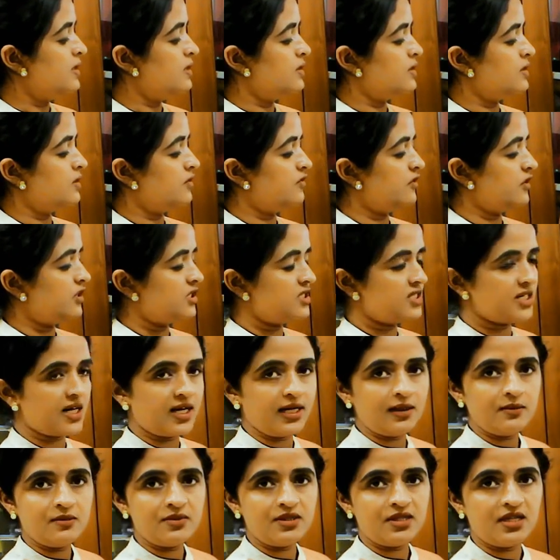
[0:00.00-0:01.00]
So for the
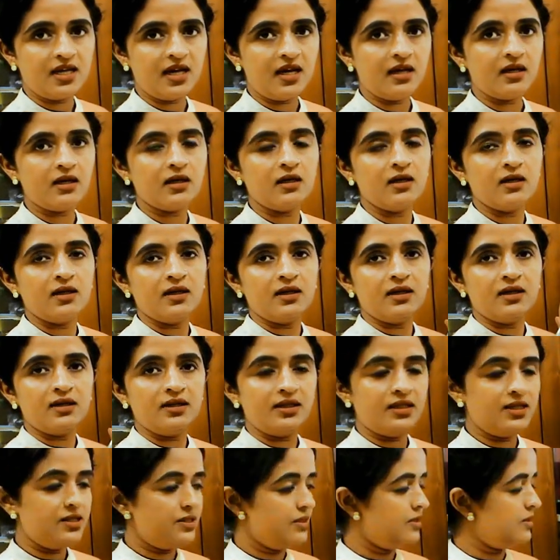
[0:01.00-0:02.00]
time sake,
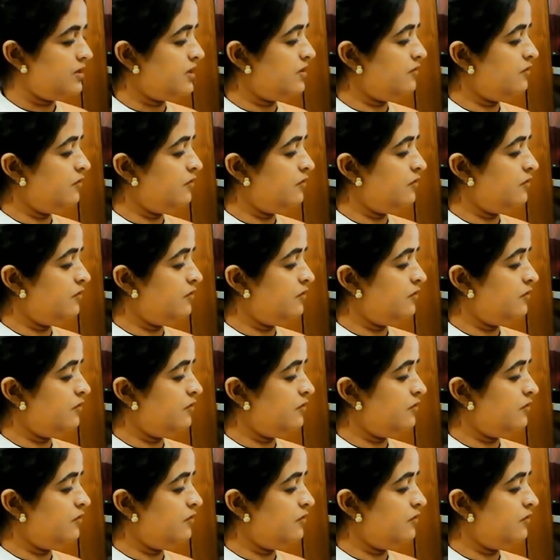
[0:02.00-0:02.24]
this is